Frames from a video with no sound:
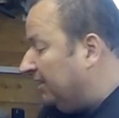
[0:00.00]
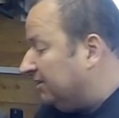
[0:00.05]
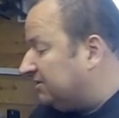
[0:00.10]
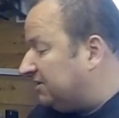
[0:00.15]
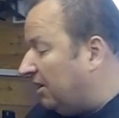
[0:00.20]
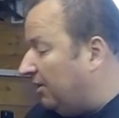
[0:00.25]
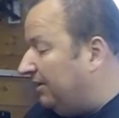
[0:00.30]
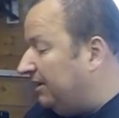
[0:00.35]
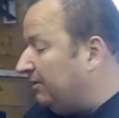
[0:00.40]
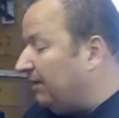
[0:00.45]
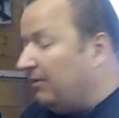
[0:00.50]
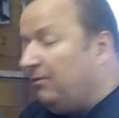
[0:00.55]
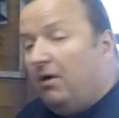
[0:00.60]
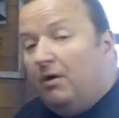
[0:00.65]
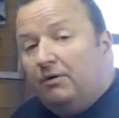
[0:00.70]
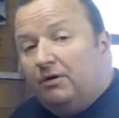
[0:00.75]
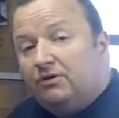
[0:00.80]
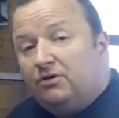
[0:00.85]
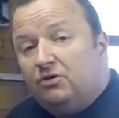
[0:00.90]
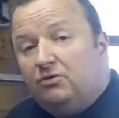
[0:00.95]
so anyway,
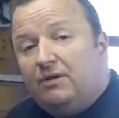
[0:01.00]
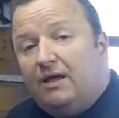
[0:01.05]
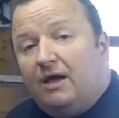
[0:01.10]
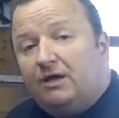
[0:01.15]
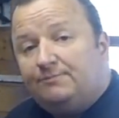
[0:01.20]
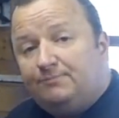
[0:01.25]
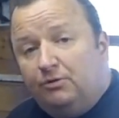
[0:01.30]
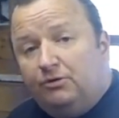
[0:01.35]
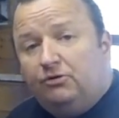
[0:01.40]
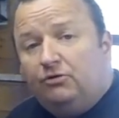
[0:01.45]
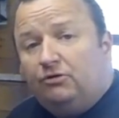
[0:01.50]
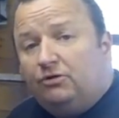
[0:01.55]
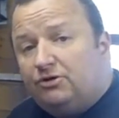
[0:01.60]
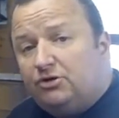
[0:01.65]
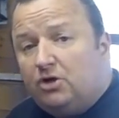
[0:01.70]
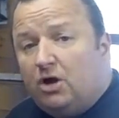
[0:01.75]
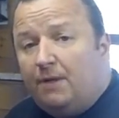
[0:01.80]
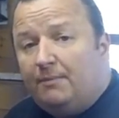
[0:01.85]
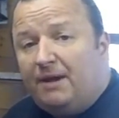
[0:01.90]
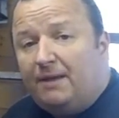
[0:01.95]
what I'm going to do now is put you on a
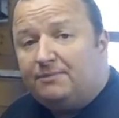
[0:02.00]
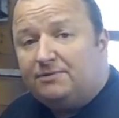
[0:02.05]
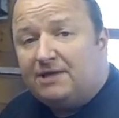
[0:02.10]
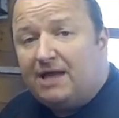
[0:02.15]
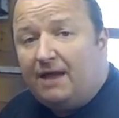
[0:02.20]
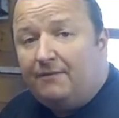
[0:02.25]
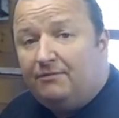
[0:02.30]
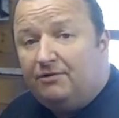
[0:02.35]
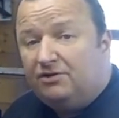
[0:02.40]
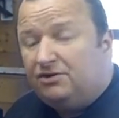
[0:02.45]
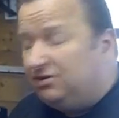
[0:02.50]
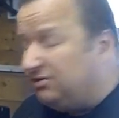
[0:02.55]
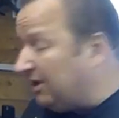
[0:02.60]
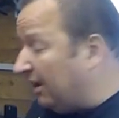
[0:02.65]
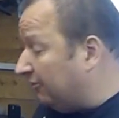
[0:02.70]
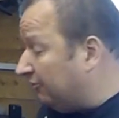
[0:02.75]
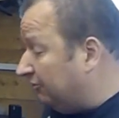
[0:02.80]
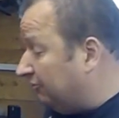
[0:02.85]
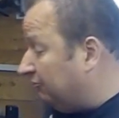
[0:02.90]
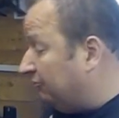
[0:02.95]
time-lapse camera. You
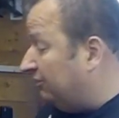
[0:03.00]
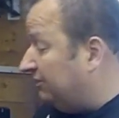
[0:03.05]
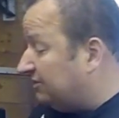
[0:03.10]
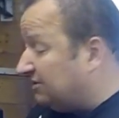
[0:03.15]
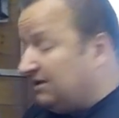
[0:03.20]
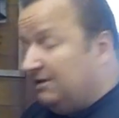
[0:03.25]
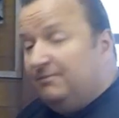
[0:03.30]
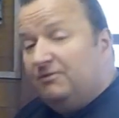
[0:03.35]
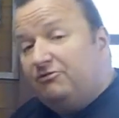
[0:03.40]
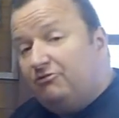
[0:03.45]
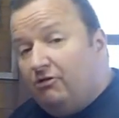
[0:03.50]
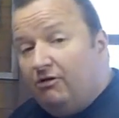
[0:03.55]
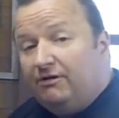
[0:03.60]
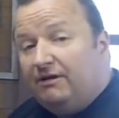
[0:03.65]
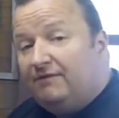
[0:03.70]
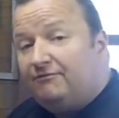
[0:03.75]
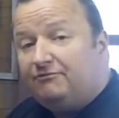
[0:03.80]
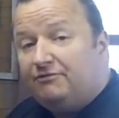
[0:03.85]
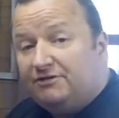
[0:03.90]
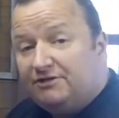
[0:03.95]
don't want to really see me
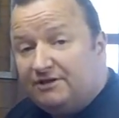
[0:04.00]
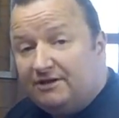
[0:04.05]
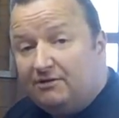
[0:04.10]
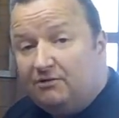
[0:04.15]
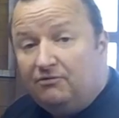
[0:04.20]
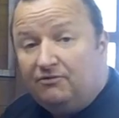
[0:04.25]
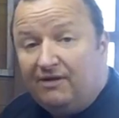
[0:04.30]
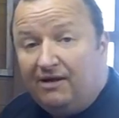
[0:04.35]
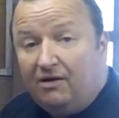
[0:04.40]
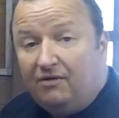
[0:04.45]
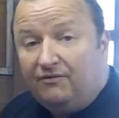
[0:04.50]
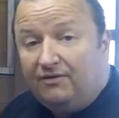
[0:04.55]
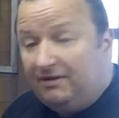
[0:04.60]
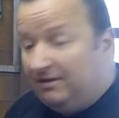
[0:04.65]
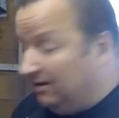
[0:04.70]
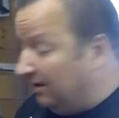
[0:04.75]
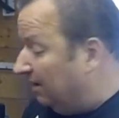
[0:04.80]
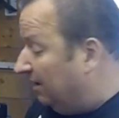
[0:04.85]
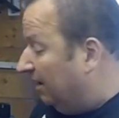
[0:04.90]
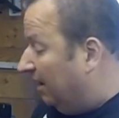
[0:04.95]
grind every single valve
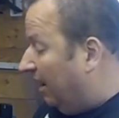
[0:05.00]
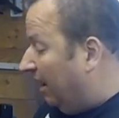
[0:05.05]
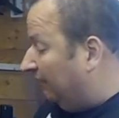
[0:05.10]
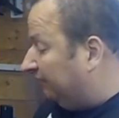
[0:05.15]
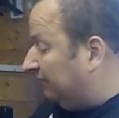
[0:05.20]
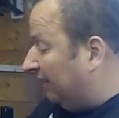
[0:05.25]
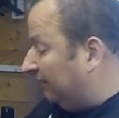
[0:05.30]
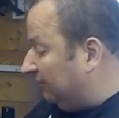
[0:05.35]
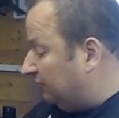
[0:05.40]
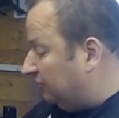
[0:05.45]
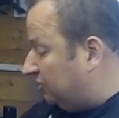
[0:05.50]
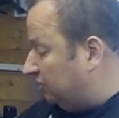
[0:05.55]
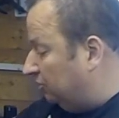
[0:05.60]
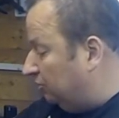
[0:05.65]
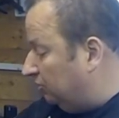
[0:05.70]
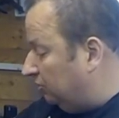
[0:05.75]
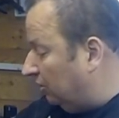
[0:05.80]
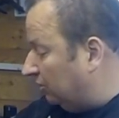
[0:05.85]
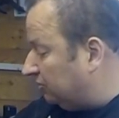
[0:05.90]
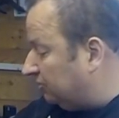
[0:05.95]
in. I've done
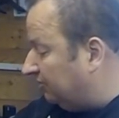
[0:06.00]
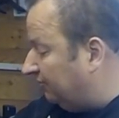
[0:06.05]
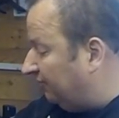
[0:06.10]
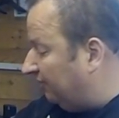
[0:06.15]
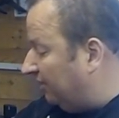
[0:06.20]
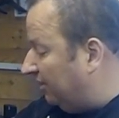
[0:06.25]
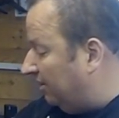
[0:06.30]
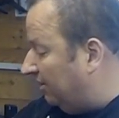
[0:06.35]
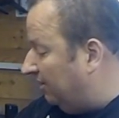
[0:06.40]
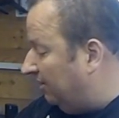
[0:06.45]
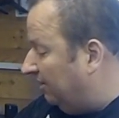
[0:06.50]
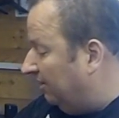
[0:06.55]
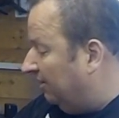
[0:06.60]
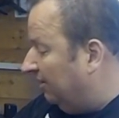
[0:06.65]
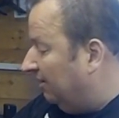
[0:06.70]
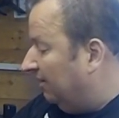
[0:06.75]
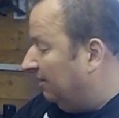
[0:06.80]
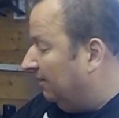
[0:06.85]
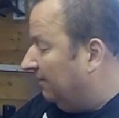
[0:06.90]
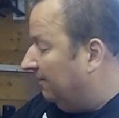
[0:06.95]
two lots of
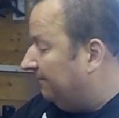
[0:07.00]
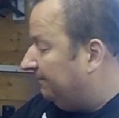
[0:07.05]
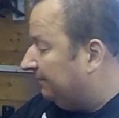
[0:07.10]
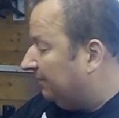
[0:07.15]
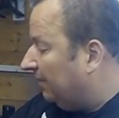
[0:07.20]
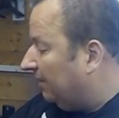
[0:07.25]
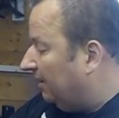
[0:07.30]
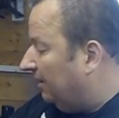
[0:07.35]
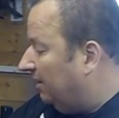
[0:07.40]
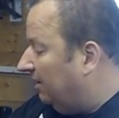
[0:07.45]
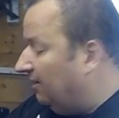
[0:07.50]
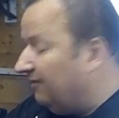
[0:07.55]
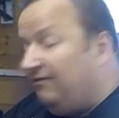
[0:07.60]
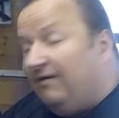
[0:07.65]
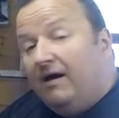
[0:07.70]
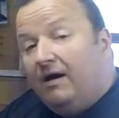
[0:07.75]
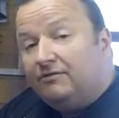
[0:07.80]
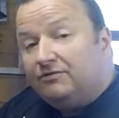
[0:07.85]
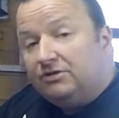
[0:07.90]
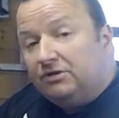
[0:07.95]

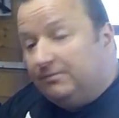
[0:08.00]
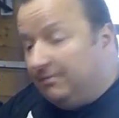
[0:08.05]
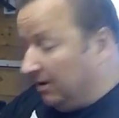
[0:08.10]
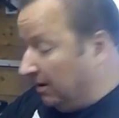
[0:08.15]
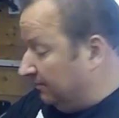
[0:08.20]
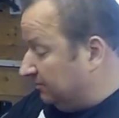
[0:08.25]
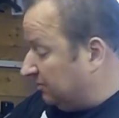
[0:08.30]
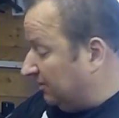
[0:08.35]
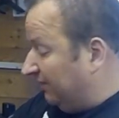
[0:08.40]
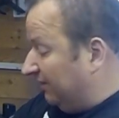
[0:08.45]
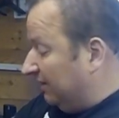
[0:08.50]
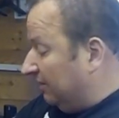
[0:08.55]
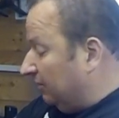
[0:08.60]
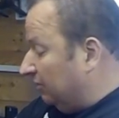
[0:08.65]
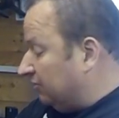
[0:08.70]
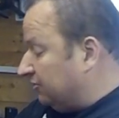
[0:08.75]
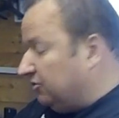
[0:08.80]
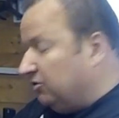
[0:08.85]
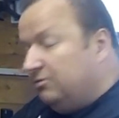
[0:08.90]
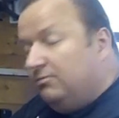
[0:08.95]
valves at the moment, so I've only
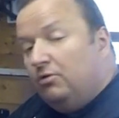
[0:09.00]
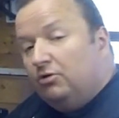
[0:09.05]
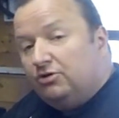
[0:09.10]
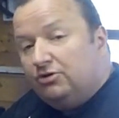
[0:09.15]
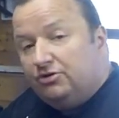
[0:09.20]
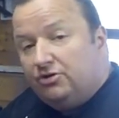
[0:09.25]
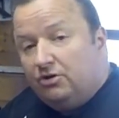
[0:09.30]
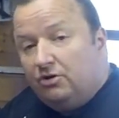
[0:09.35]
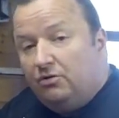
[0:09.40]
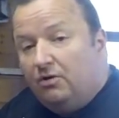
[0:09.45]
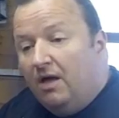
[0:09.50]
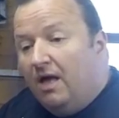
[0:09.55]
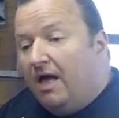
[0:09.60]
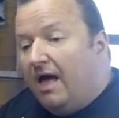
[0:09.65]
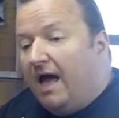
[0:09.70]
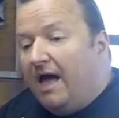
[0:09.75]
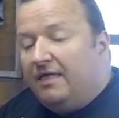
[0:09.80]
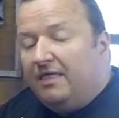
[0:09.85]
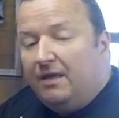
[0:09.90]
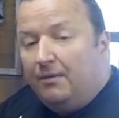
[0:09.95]
got the two more to do,
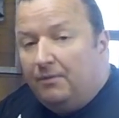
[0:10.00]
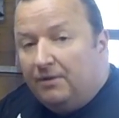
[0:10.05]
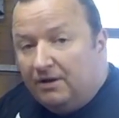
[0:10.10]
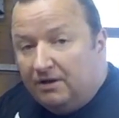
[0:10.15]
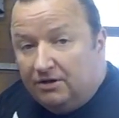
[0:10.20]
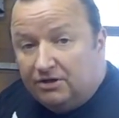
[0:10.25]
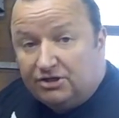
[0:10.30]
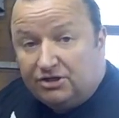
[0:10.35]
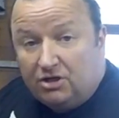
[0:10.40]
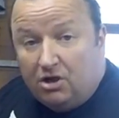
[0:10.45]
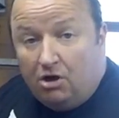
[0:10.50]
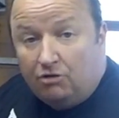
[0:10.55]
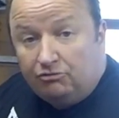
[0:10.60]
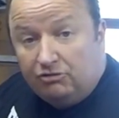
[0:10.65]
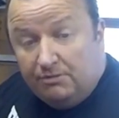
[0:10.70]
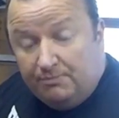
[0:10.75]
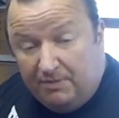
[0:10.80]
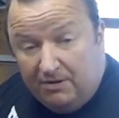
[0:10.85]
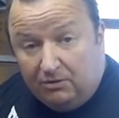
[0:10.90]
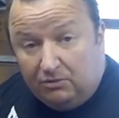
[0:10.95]
and then we're going to start
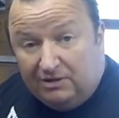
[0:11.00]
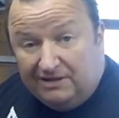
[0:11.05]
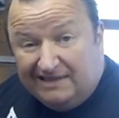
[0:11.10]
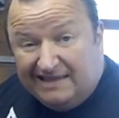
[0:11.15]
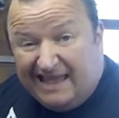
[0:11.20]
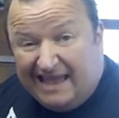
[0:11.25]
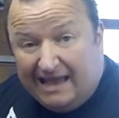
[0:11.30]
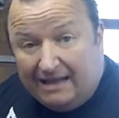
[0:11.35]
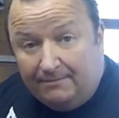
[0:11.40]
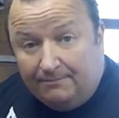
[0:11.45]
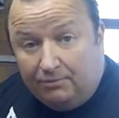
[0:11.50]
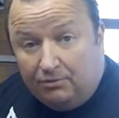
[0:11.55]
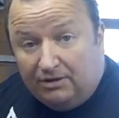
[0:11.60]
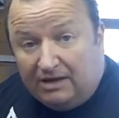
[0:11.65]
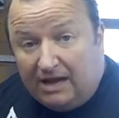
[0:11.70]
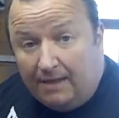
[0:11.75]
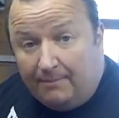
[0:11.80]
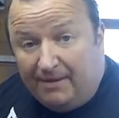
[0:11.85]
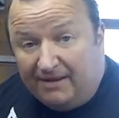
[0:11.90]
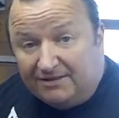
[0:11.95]
rebuilding the head and
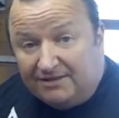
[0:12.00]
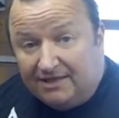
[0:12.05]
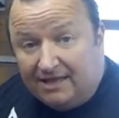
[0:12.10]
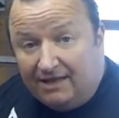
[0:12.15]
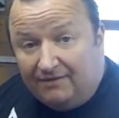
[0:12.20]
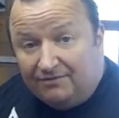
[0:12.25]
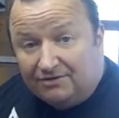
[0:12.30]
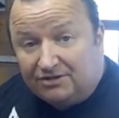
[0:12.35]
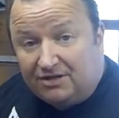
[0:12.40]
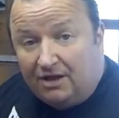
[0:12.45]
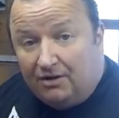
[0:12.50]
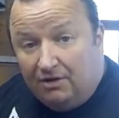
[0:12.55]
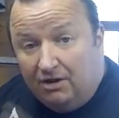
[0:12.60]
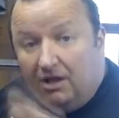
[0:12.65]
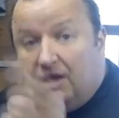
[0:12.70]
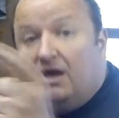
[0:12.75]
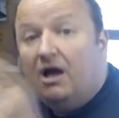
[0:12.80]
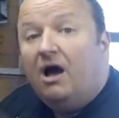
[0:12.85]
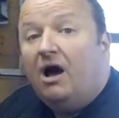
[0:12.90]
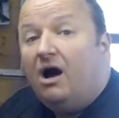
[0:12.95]
putting that back together. So
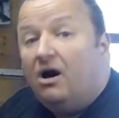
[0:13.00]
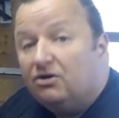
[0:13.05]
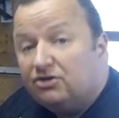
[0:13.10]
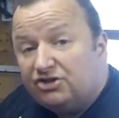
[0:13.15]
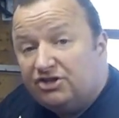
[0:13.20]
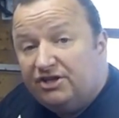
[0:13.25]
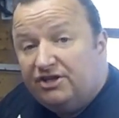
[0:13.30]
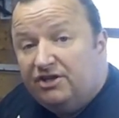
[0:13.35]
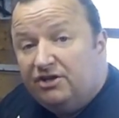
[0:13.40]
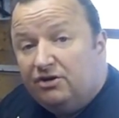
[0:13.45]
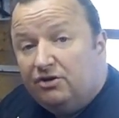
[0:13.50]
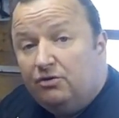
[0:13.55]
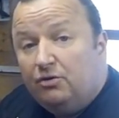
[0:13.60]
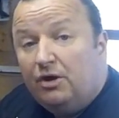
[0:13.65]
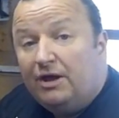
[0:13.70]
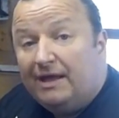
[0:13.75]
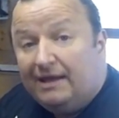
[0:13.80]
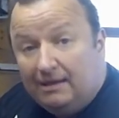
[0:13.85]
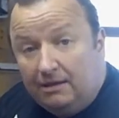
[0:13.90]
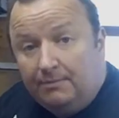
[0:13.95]
I'll see
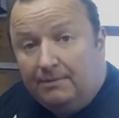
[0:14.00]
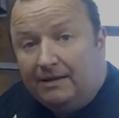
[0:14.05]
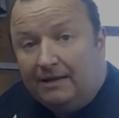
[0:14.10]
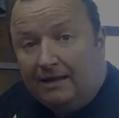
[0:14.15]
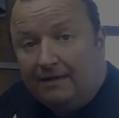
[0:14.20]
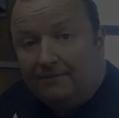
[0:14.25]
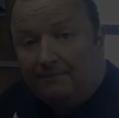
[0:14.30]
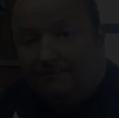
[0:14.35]
you in a minute.